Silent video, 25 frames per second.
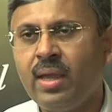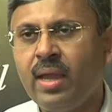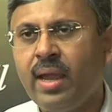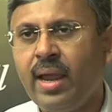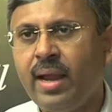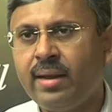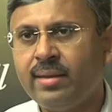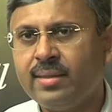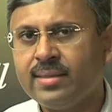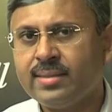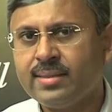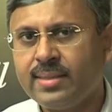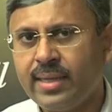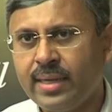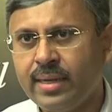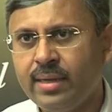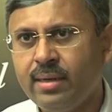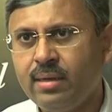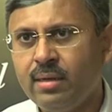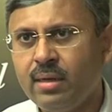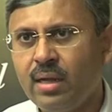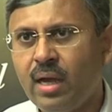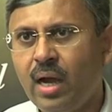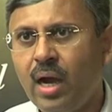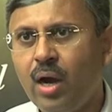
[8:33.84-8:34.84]
And the
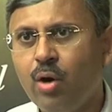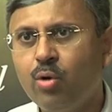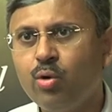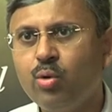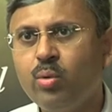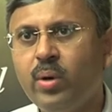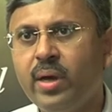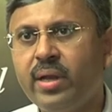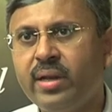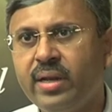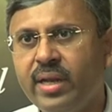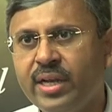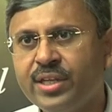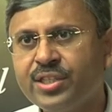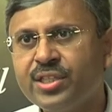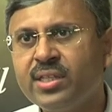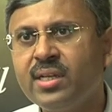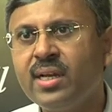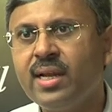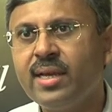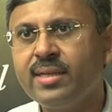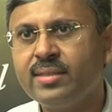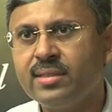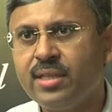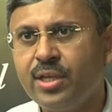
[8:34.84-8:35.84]
second, how do I
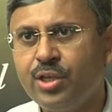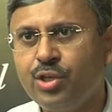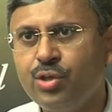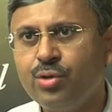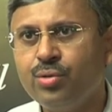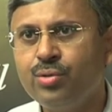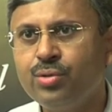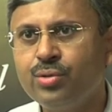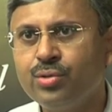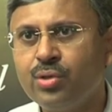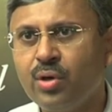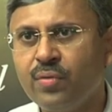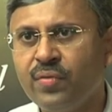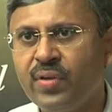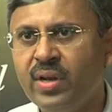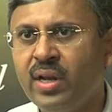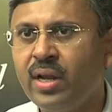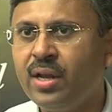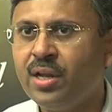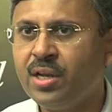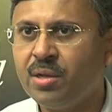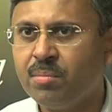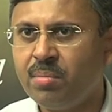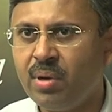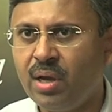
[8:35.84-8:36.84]
rationalize the use of an
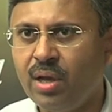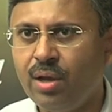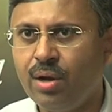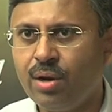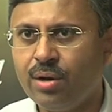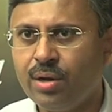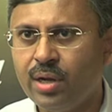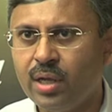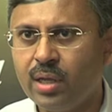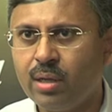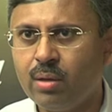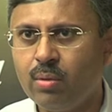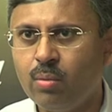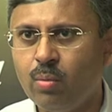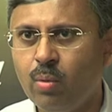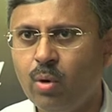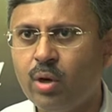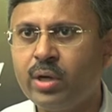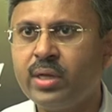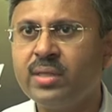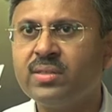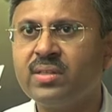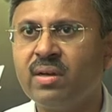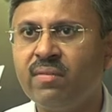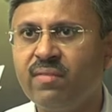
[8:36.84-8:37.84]
antibiotic,
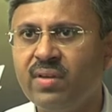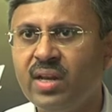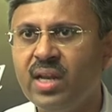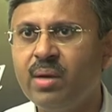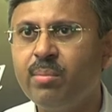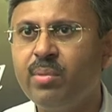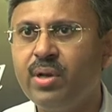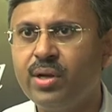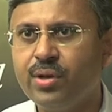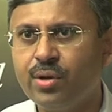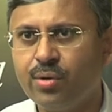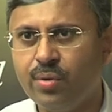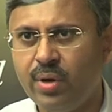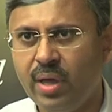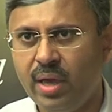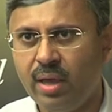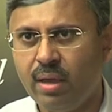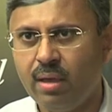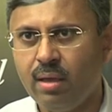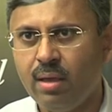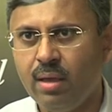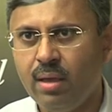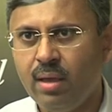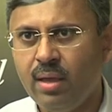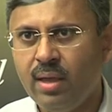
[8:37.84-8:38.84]
what is available
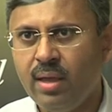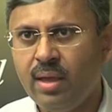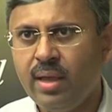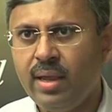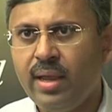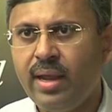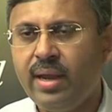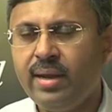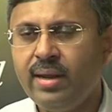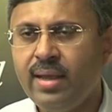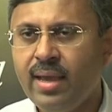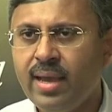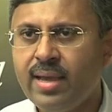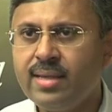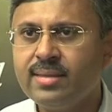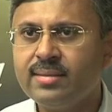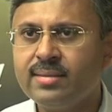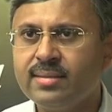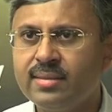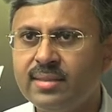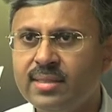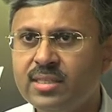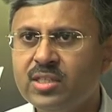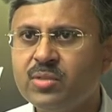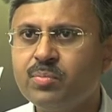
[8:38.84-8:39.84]
today, and hence
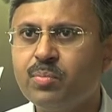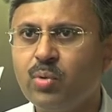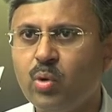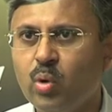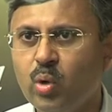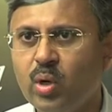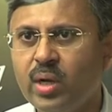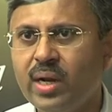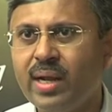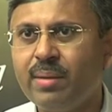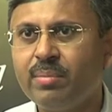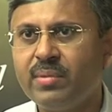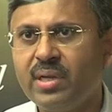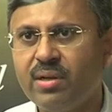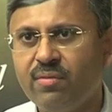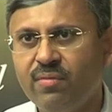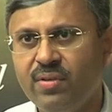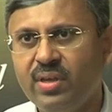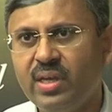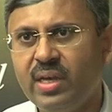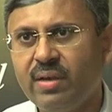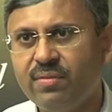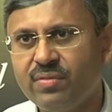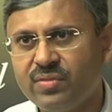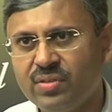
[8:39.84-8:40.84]
this program that
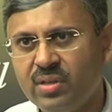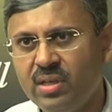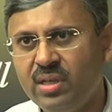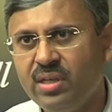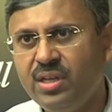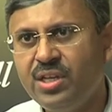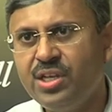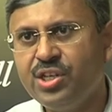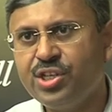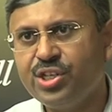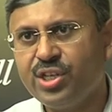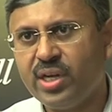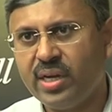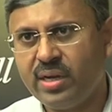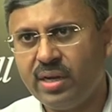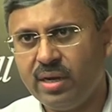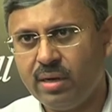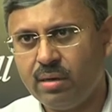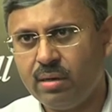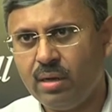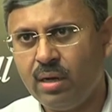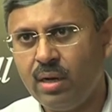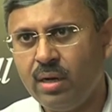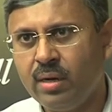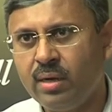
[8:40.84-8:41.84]
we have
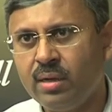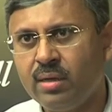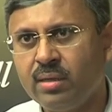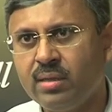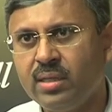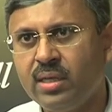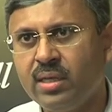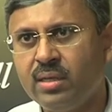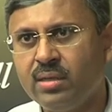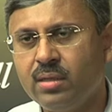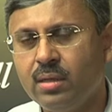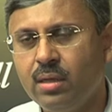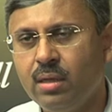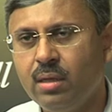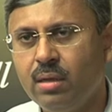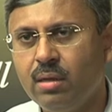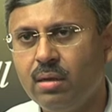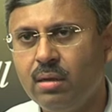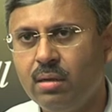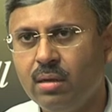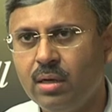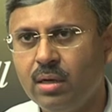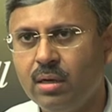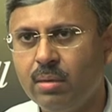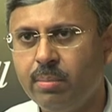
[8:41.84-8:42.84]
initiated under the
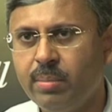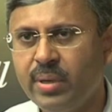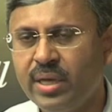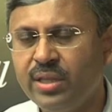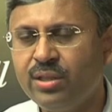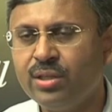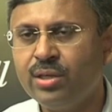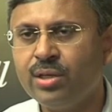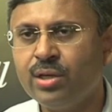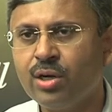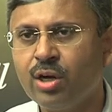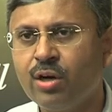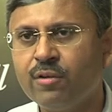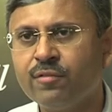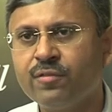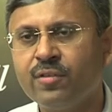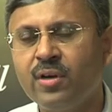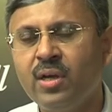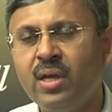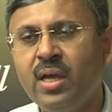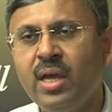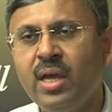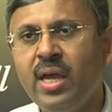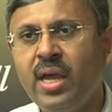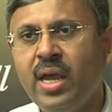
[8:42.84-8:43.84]
uh, banner of
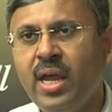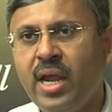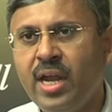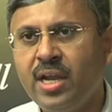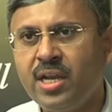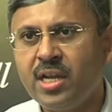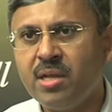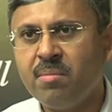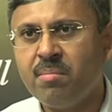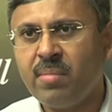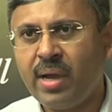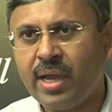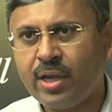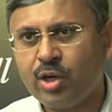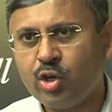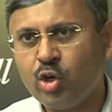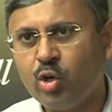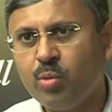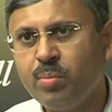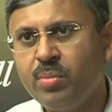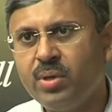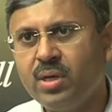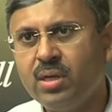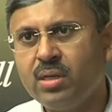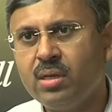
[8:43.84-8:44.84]

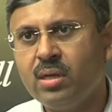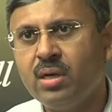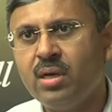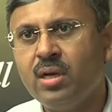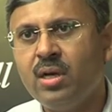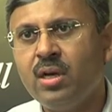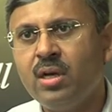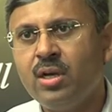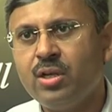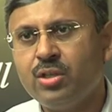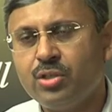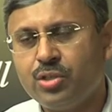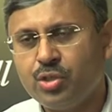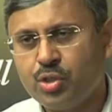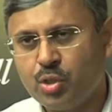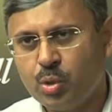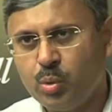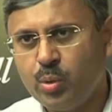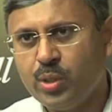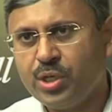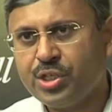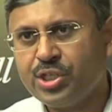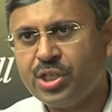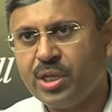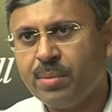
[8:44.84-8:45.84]
antimicrobial
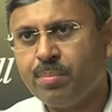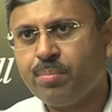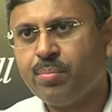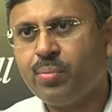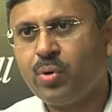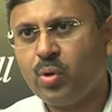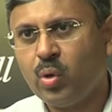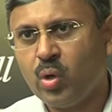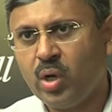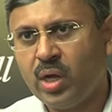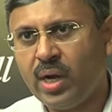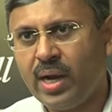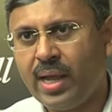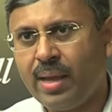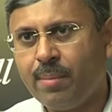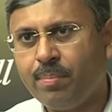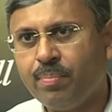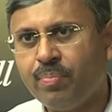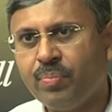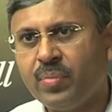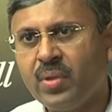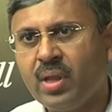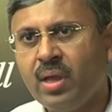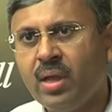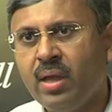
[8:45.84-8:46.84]
stewardship
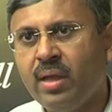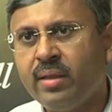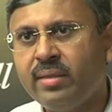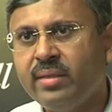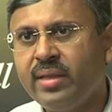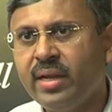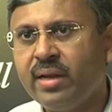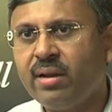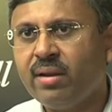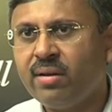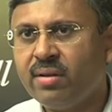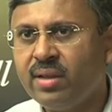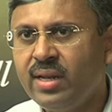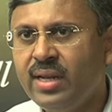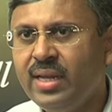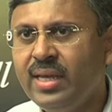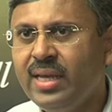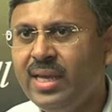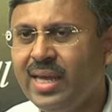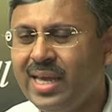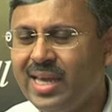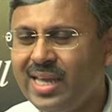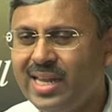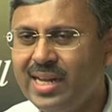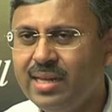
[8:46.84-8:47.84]
program that really
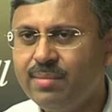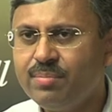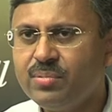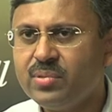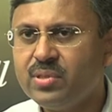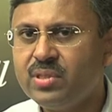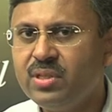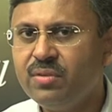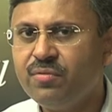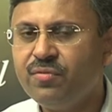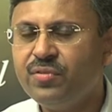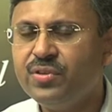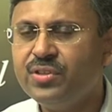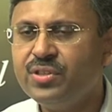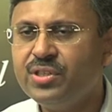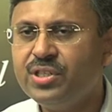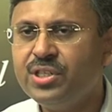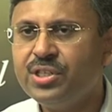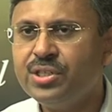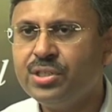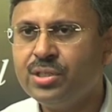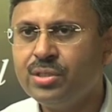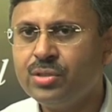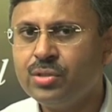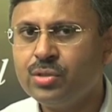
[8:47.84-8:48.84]
helps the
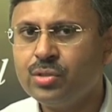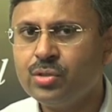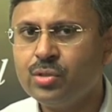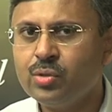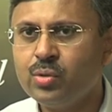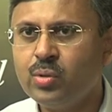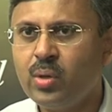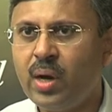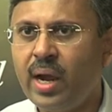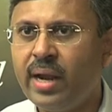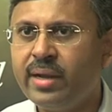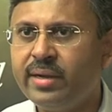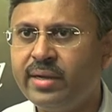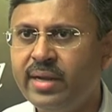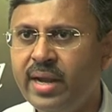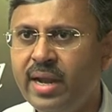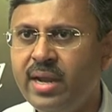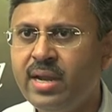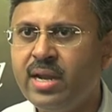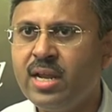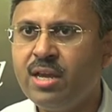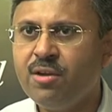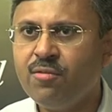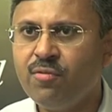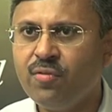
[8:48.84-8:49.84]
physicians to
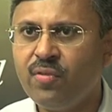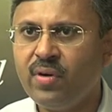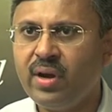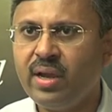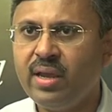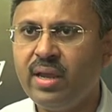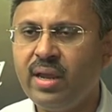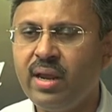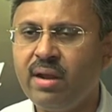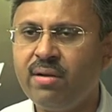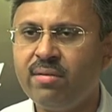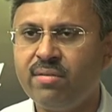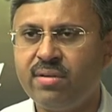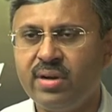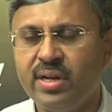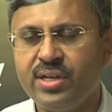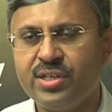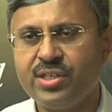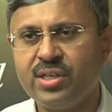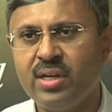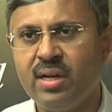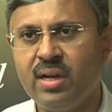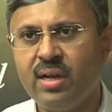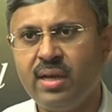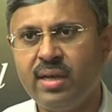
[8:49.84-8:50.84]
identify and
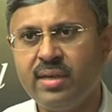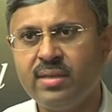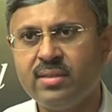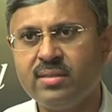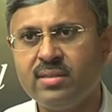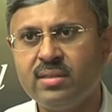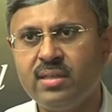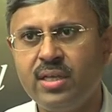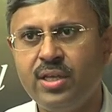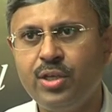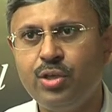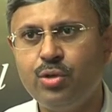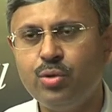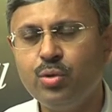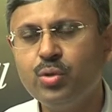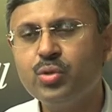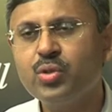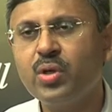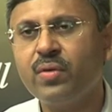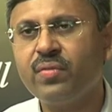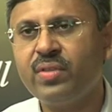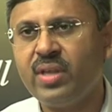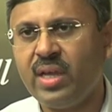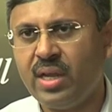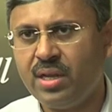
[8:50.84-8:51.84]
rationalize the use
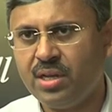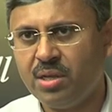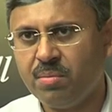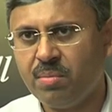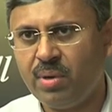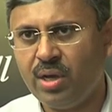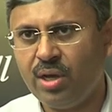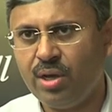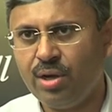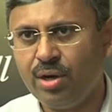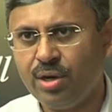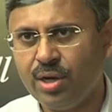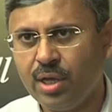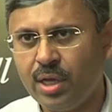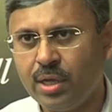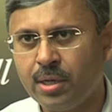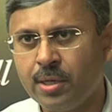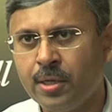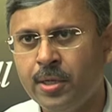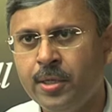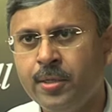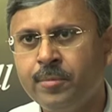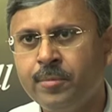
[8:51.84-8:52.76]
of the antibiotic